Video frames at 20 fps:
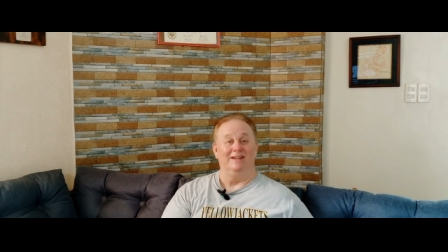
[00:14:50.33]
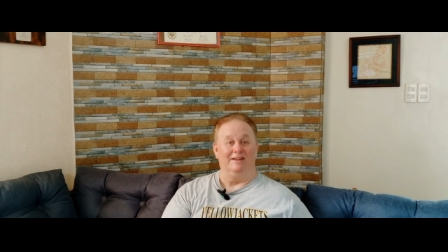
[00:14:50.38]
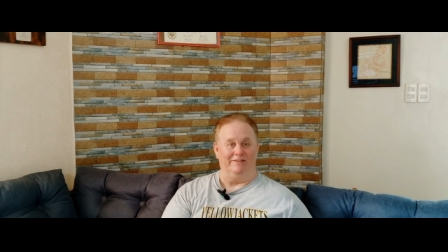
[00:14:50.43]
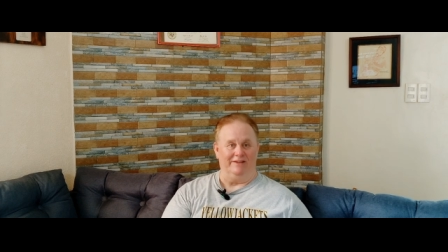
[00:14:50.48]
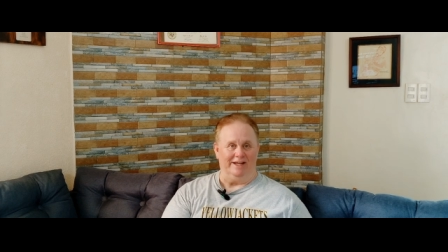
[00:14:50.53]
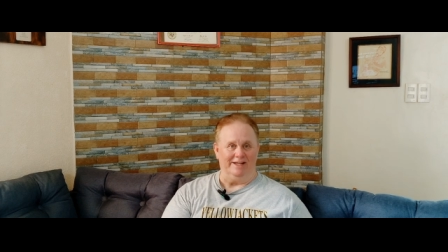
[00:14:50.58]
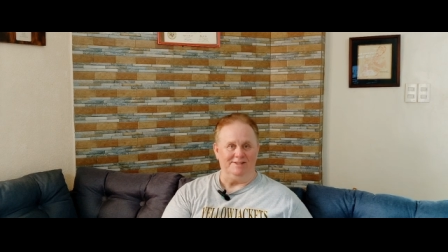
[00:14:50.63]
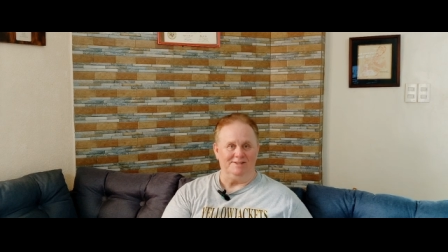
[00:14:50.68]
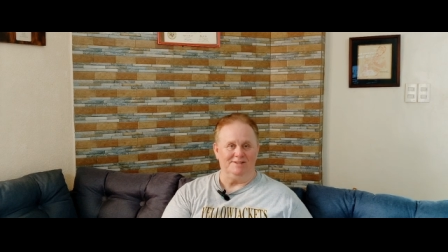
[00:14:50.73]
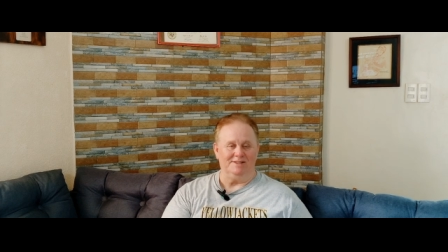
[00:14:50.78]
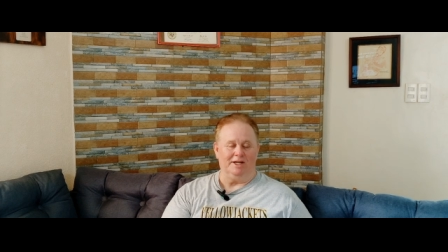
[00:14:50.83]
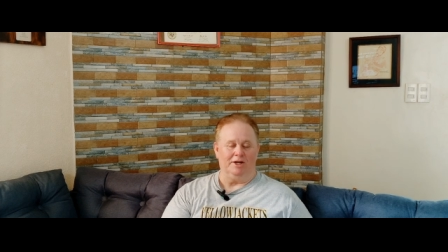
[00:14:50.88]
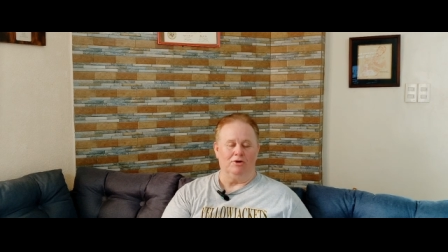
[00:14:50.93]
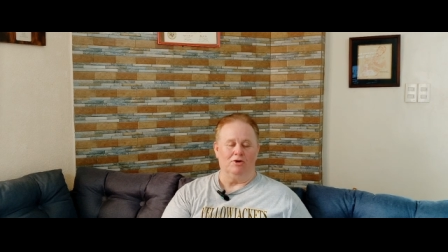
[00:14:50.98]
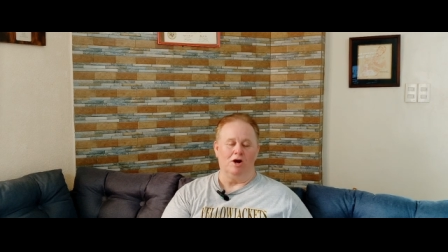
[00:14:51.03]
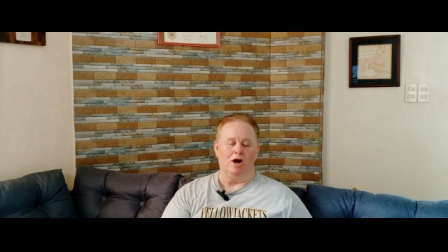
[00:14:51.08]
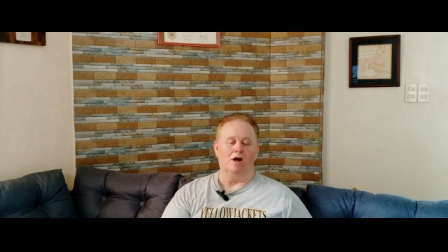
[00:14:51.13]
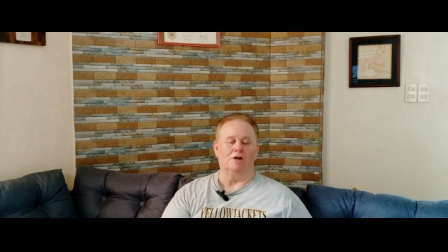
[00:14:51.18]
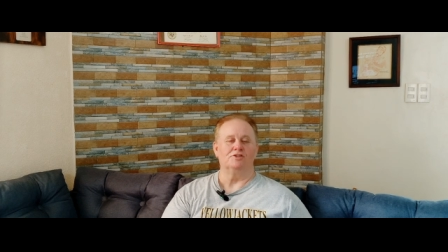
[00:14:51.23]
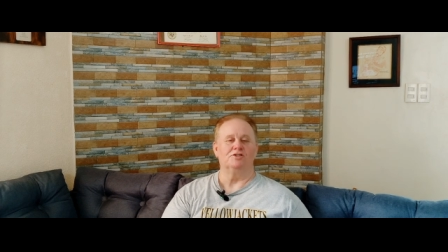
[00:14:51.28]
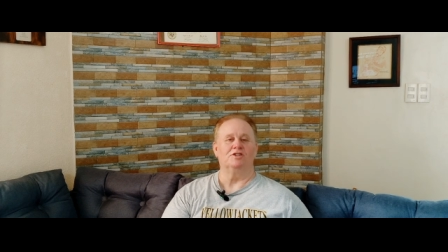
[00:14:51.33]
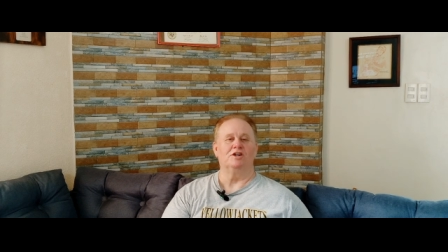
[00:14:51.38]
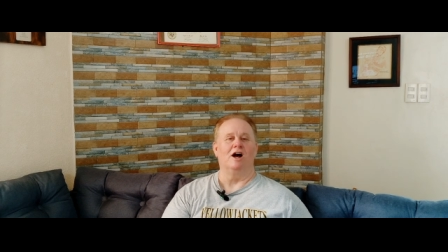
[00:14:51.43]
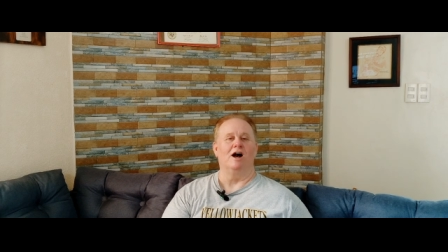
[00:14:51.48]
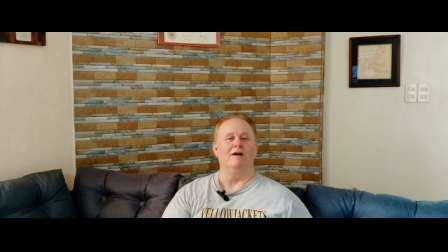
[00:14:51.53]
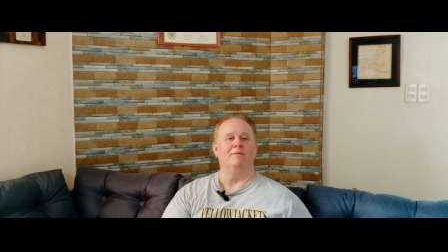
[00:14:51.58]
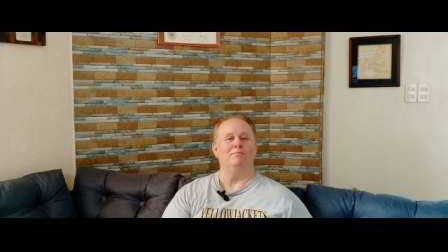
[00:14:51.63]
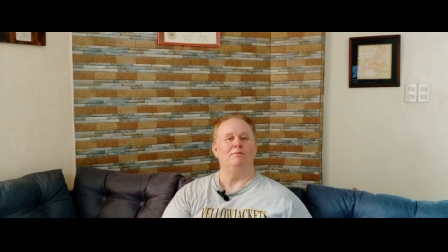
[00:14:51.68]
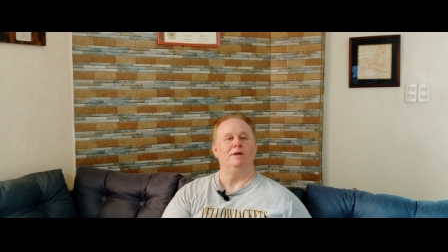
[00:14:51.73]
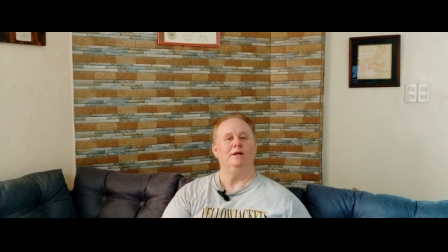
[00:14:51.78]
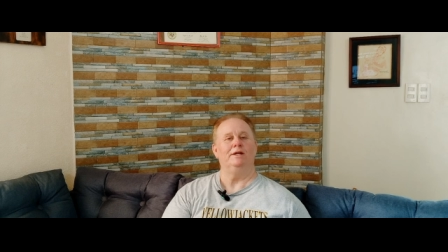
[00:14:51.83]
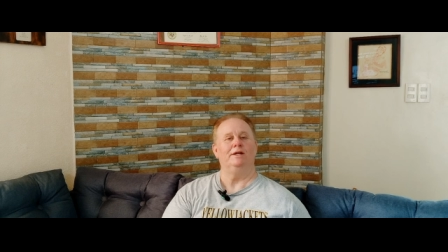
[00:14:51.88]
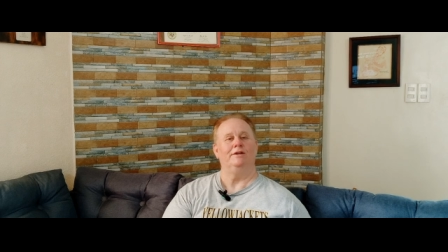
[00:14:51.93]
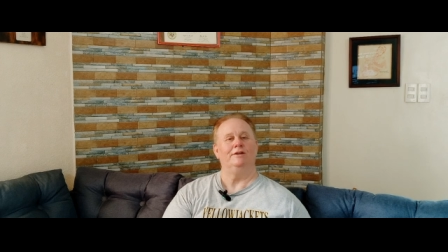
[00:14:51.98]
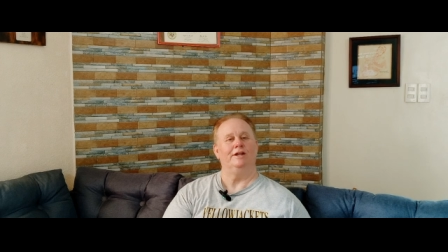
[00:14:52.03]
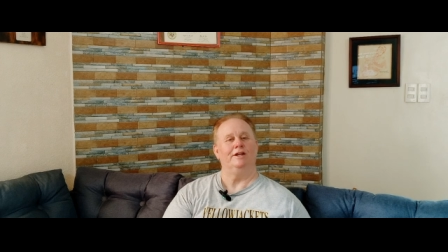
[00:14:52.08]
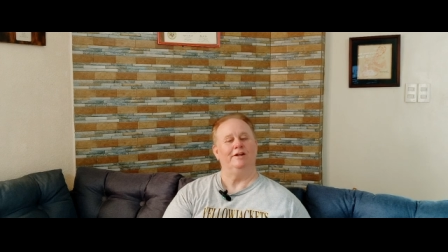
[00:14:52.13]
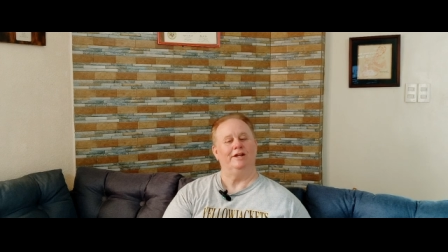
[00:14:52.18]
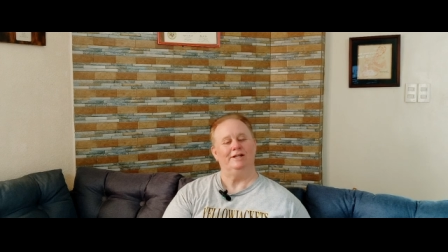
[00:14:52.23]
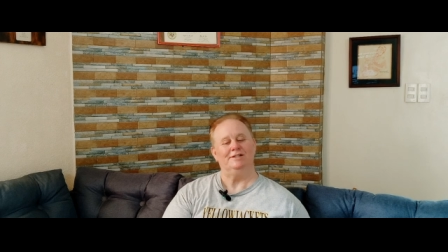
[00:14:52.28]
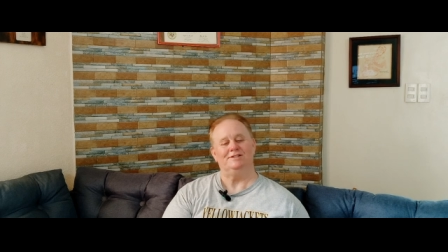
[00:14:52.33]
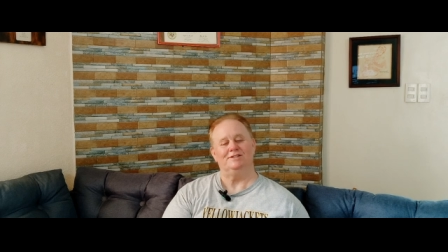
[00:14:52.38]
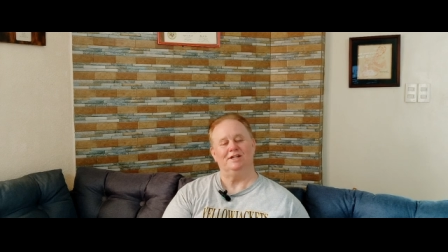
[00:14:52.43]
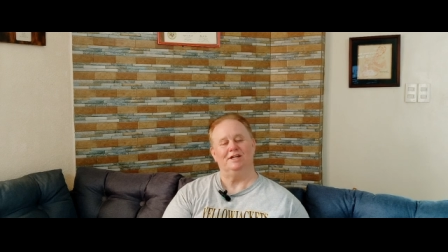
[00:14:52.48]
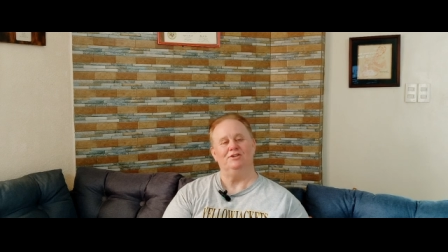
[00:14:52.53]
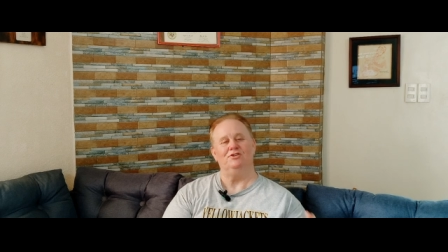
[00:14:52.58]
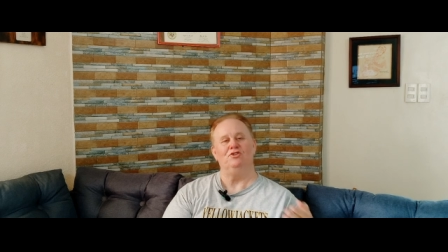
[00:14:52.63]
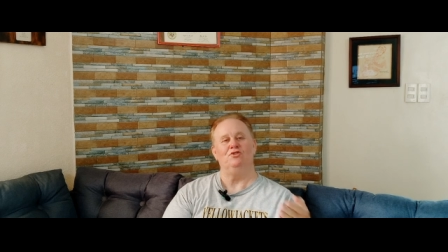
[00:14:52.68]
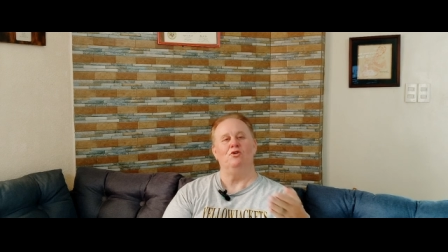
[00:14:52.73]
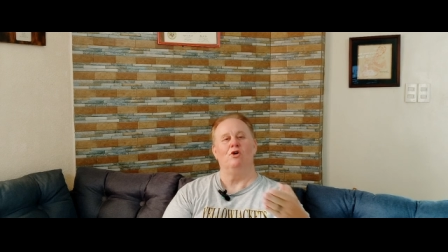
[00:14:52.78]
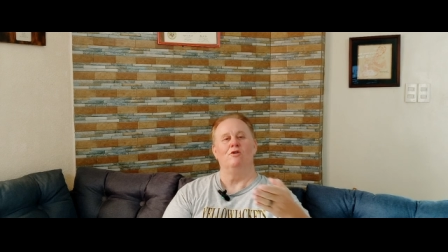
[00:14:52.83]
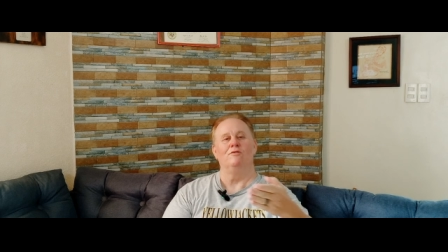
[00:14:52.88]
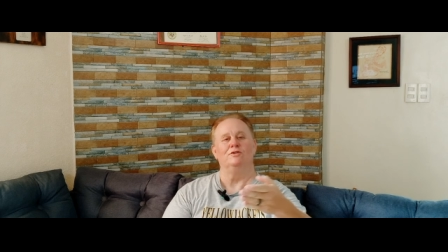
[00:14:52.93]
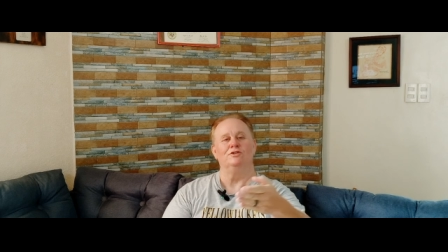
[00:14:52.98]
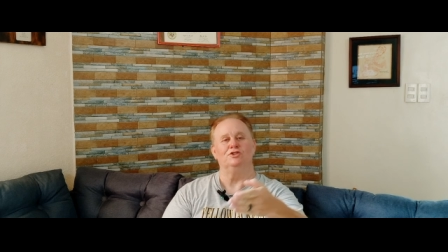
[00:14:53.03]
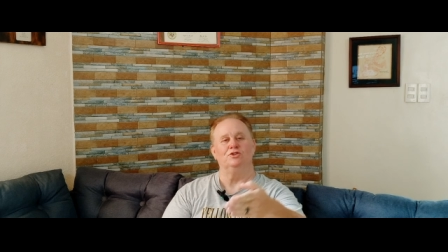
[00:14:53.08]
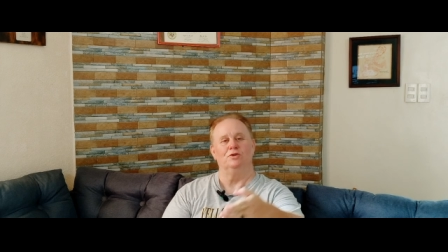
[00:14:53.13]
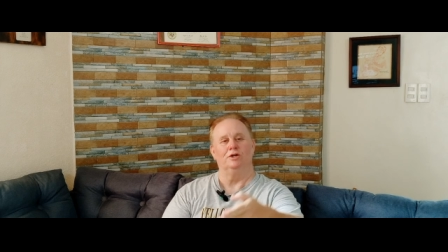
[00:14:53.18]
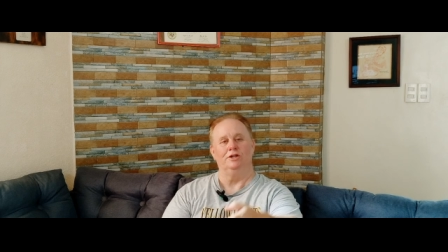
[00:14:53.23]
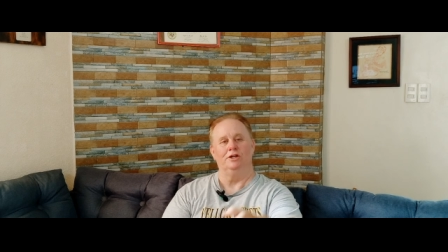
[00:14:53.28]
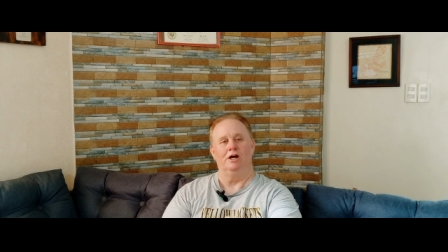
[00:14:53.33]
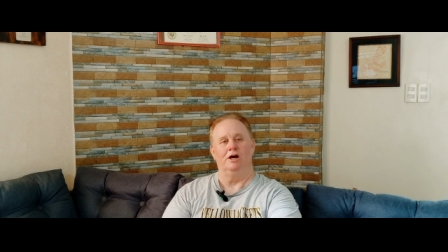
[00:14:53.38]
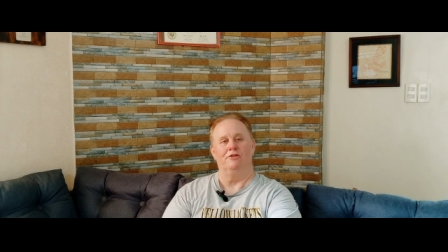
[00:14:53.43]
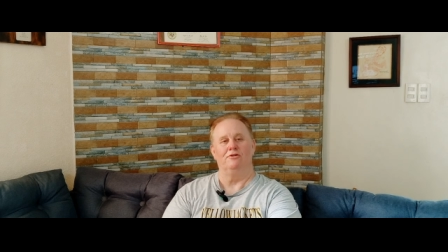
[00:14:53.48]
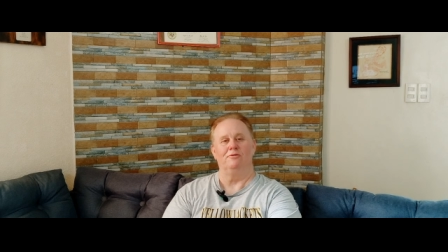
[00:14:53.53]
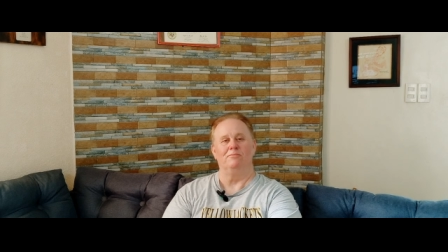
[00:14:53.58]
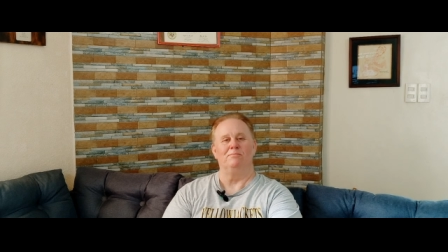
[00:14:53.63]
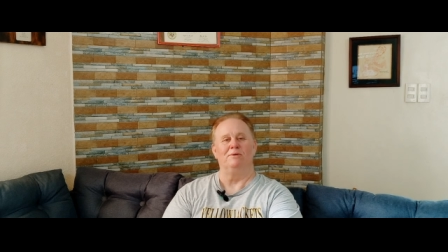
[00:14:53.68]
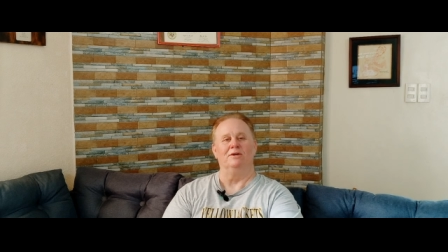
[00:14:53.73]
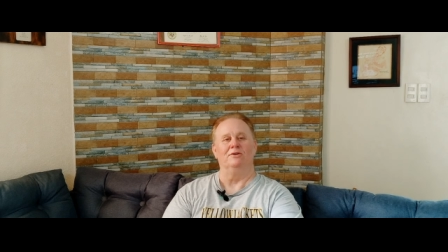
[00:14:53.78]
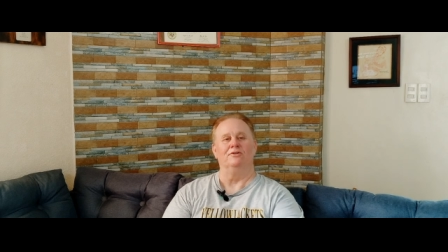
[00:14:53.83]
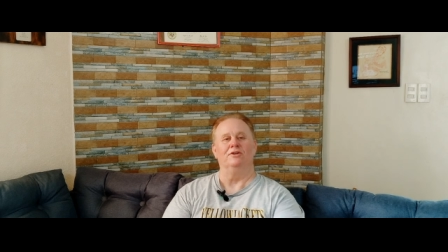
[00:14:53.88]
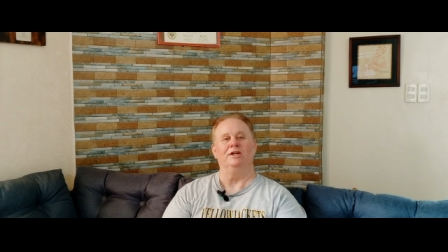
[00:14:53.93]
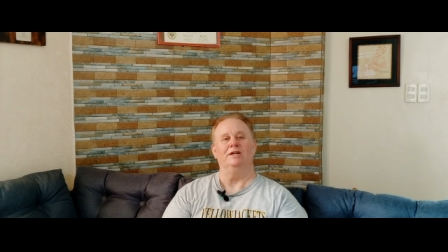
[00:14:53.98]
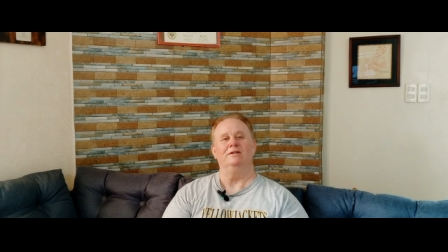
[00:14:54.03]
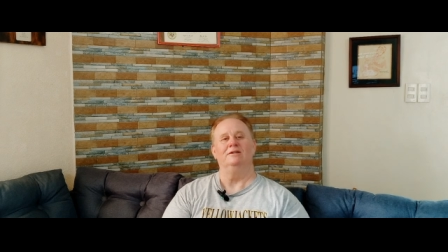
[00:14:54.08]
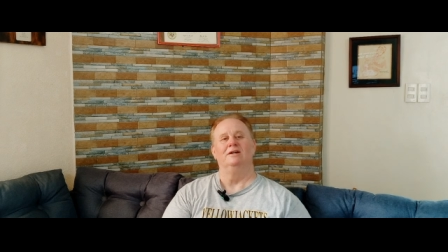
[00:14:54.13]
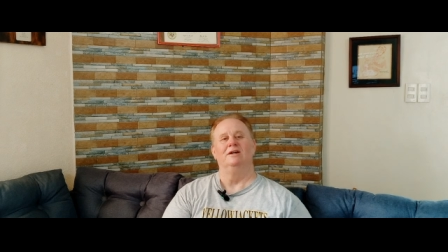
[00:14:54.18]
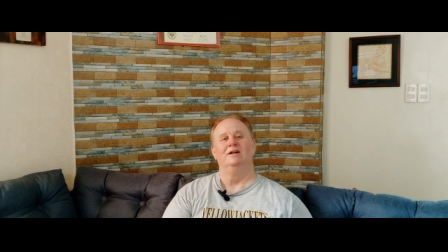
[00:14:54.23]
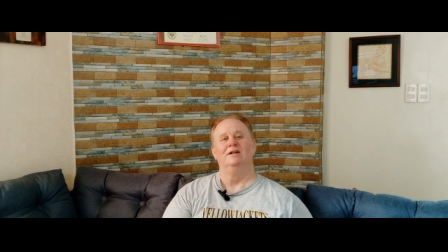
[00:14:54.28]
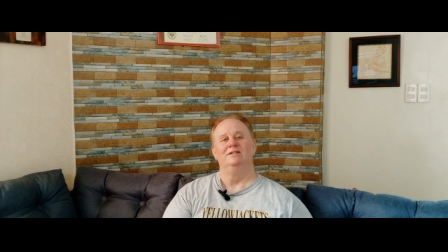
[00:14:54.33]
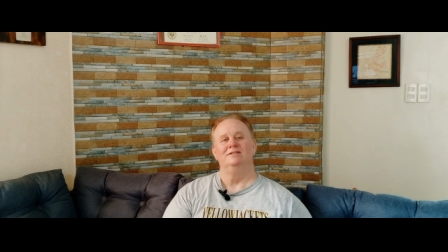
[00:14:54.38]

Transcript: Then they Xerox copy it and then they send you over to another building